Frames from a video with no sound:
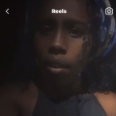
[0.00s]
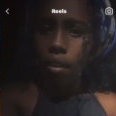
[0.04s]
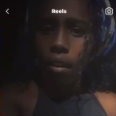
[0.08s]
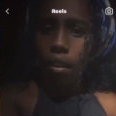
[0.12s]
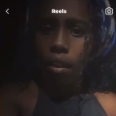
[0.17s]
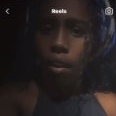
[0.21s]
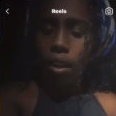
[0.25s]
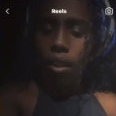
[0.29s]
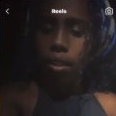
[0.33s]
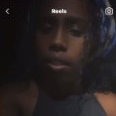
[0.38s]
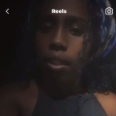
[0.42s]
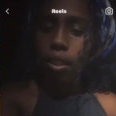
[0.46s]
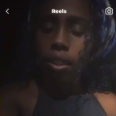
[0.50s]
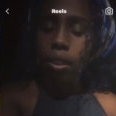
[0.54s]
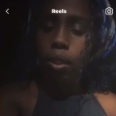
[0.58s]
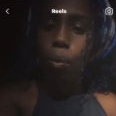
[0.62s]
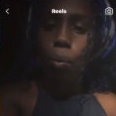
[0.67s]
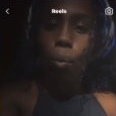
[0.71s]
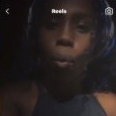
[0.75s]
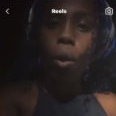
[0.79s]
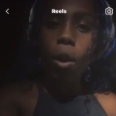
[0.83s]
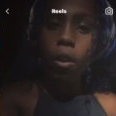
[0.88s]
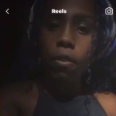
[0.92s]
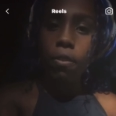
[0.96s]
you are on,
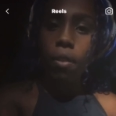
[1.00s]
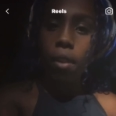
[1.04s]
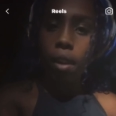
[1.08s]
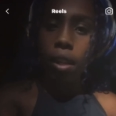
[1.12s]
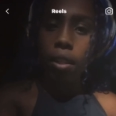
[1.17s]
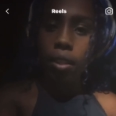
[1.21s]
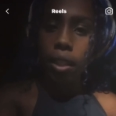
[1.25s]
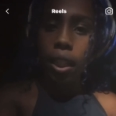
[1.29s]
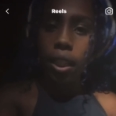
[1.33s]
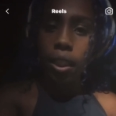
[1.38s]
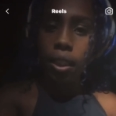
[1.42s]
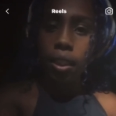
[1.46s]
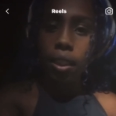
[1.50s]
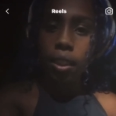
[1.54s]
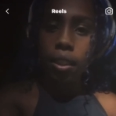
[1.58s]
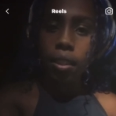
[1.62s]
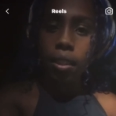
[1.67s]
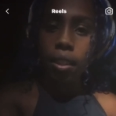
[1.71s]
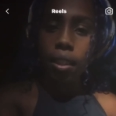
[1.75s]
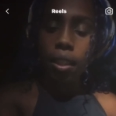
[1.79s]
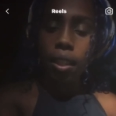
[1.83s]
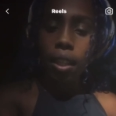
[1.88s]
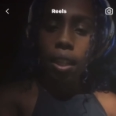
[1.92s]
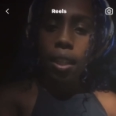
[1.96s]
it's a war for our
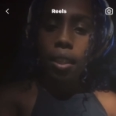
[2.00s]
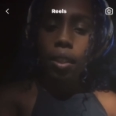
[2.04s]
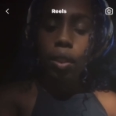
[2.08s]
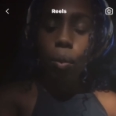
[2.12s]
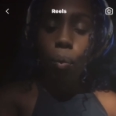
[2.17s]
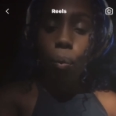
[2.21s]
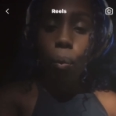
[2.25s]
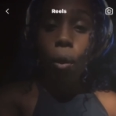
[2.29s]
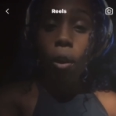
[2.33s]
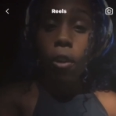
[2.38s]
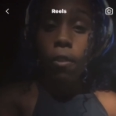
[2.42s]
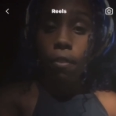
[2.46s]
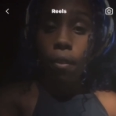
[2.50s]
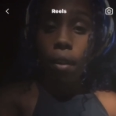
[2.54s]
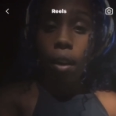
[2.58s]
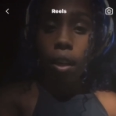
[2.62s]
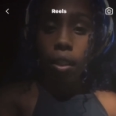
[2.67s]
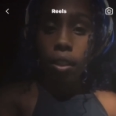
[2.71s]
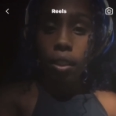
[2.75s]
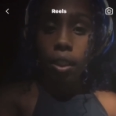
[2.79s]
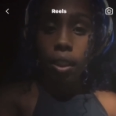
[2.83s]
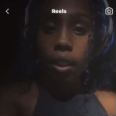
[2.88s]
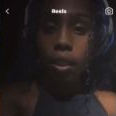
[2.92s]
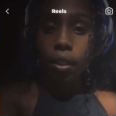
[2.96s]
nation. It's a war
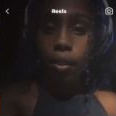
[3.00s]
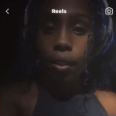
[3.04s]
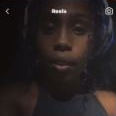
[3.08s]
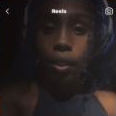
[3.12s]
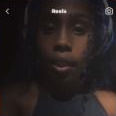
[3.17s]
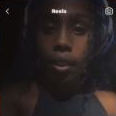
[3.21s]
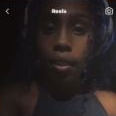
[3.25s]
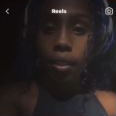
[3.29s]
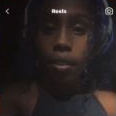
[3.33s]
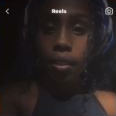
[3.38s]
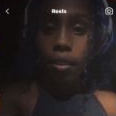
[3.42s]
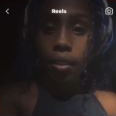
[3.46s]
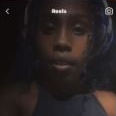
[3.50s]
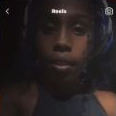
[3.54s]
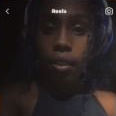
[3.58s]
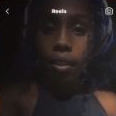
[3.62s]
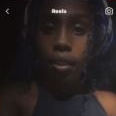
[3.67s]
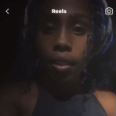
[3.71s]
for our children.